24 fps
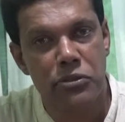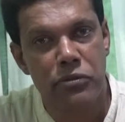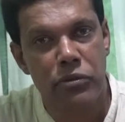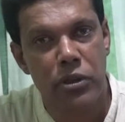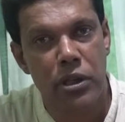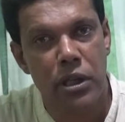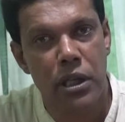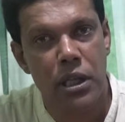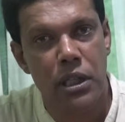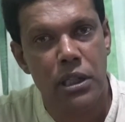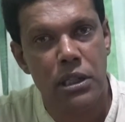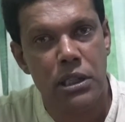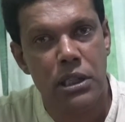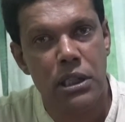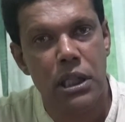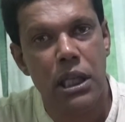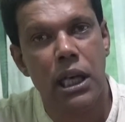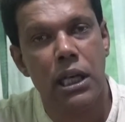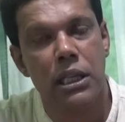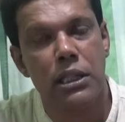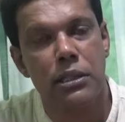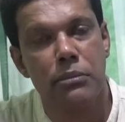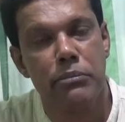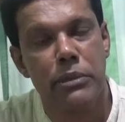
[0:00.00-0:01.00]
for her
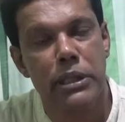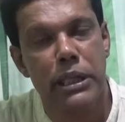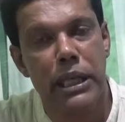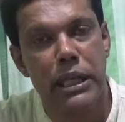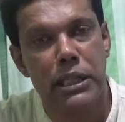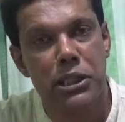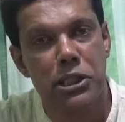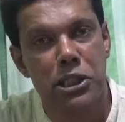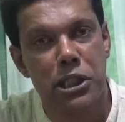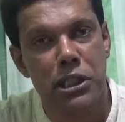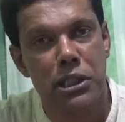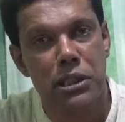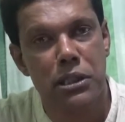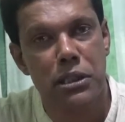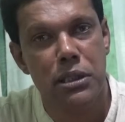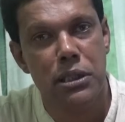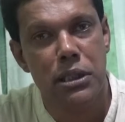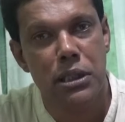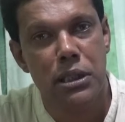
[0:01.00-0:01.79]
accommodation,